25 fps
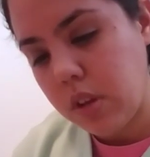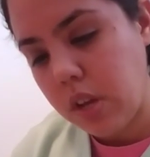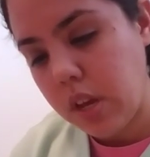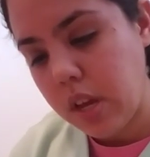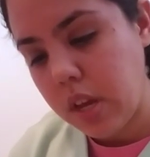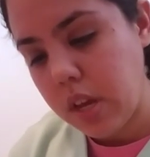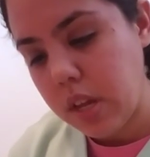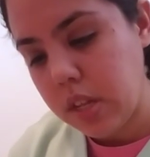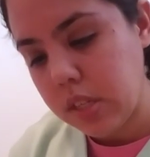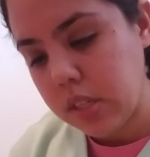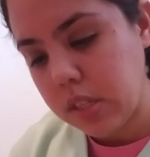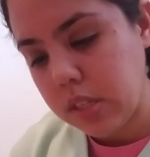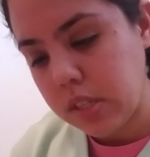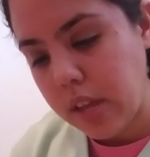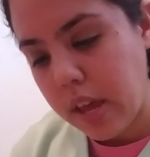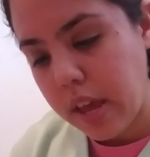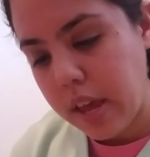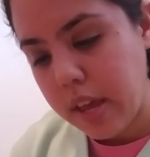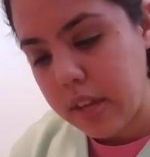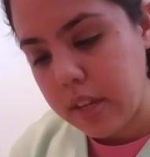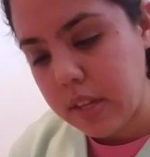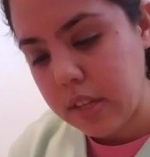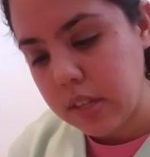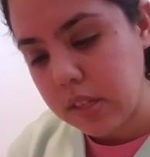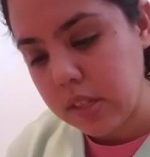It
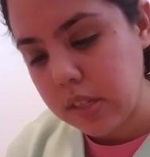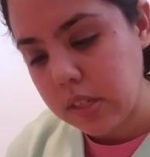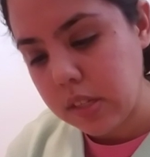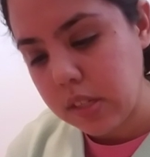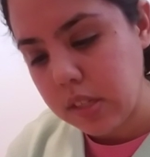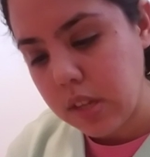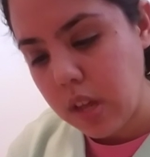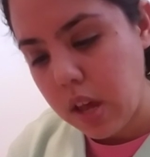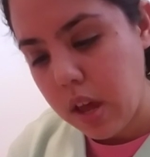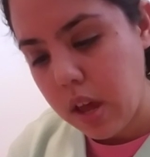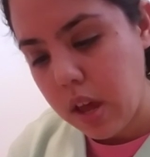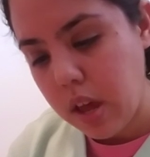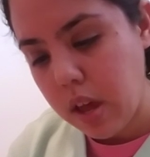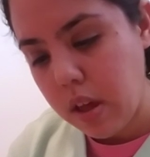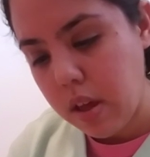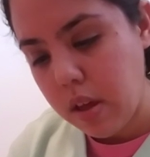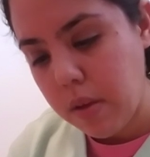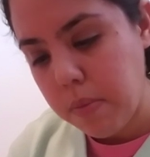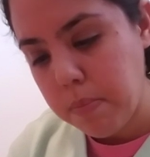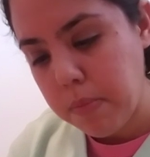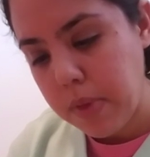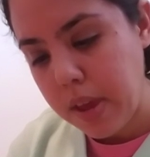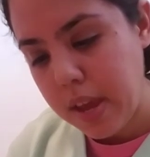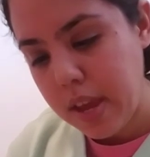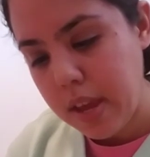says, uh,
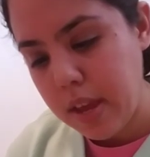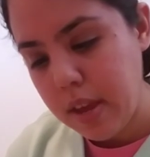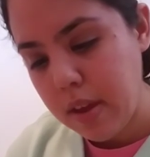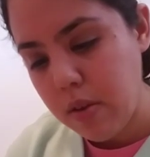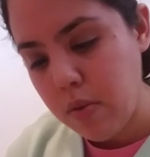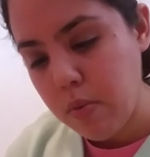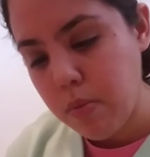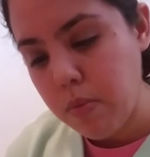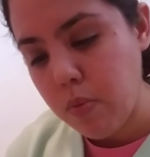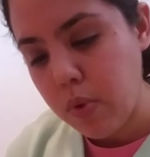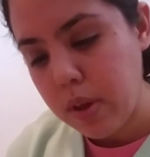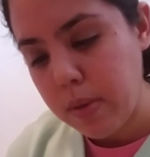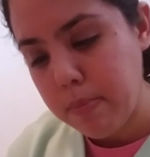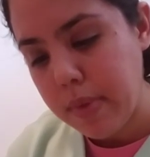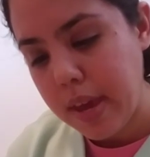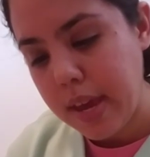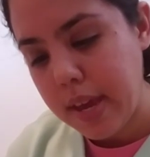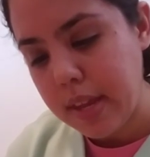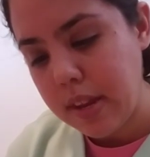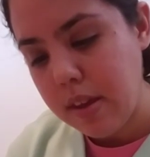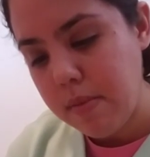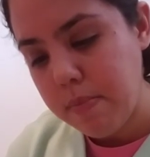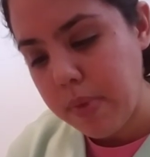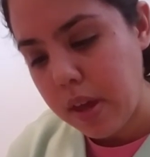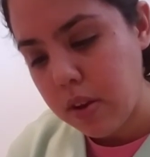made, we made
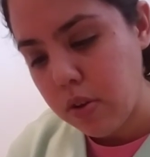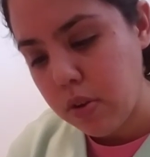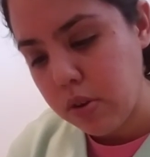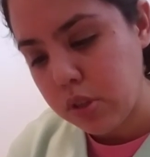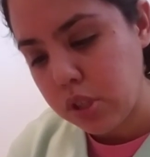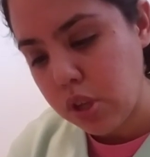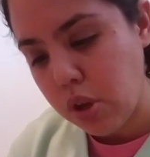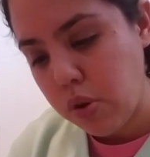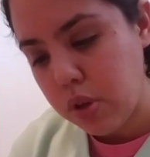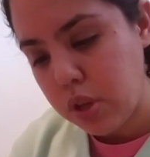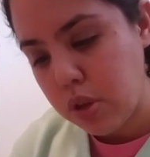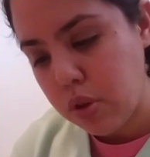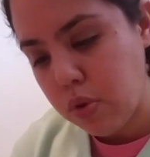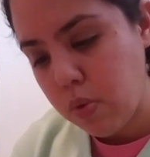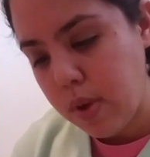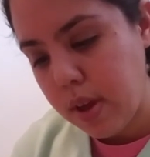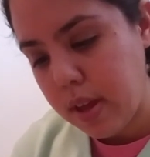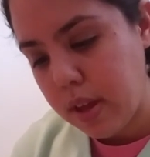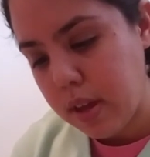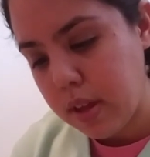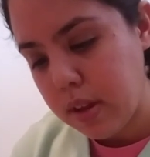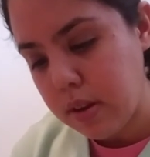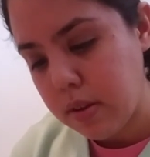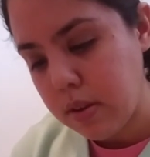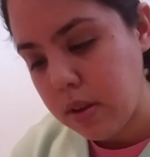it better so you
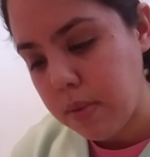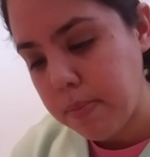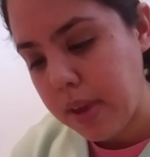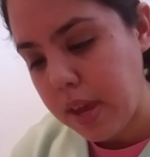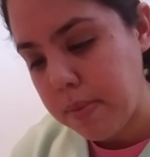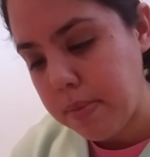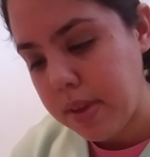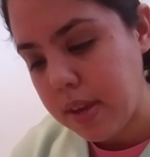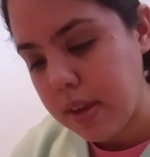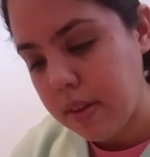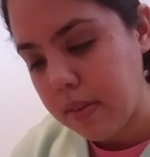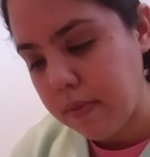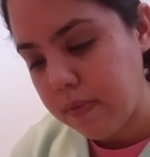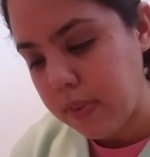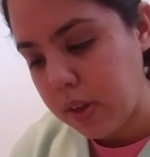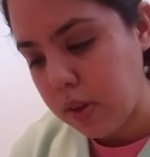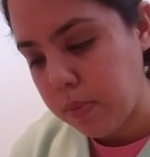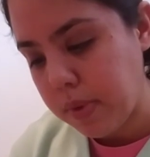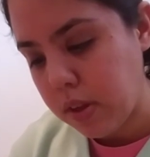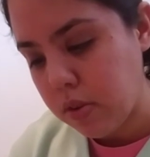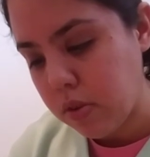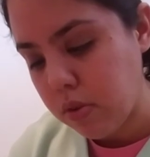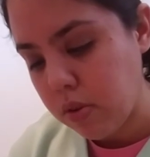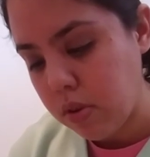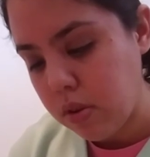and baby can feel
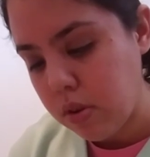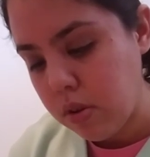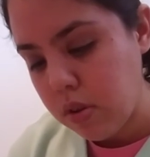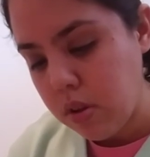better.